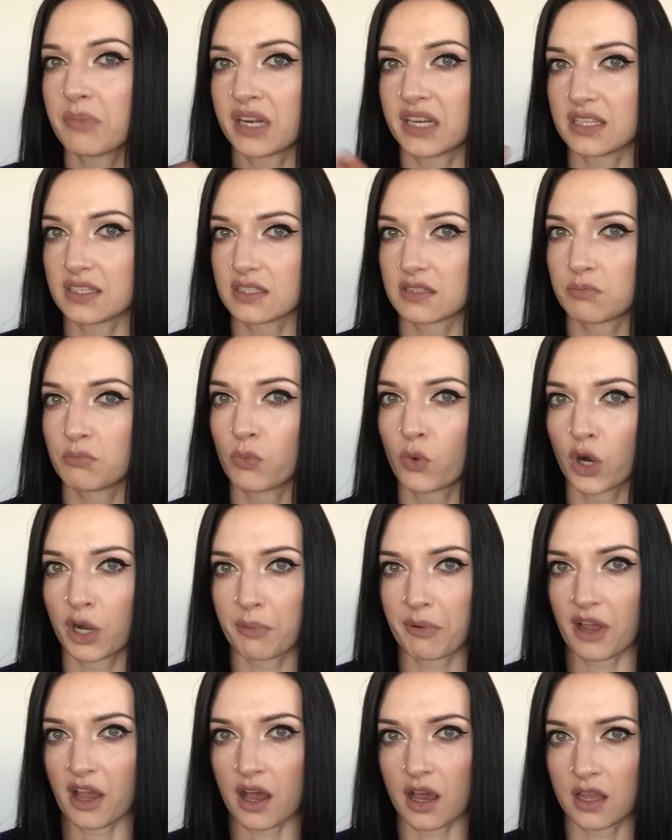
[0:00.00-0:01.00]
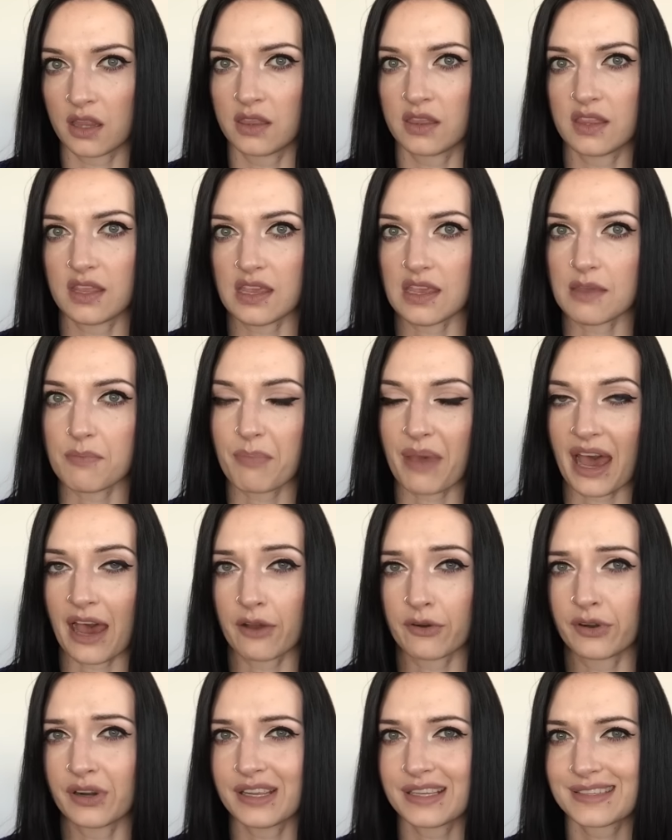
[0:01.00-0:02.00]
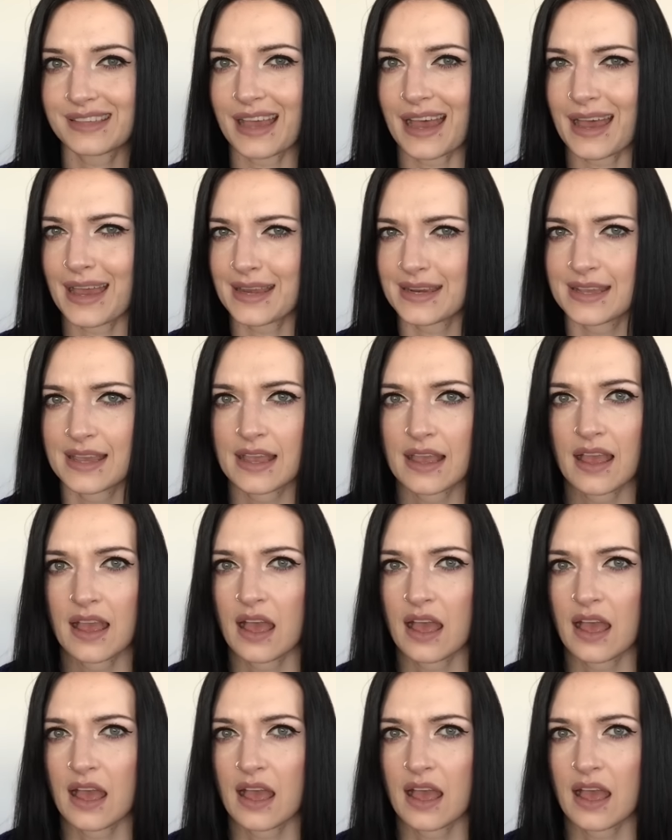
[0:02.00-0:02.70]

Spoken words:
but it's more on the powdery side.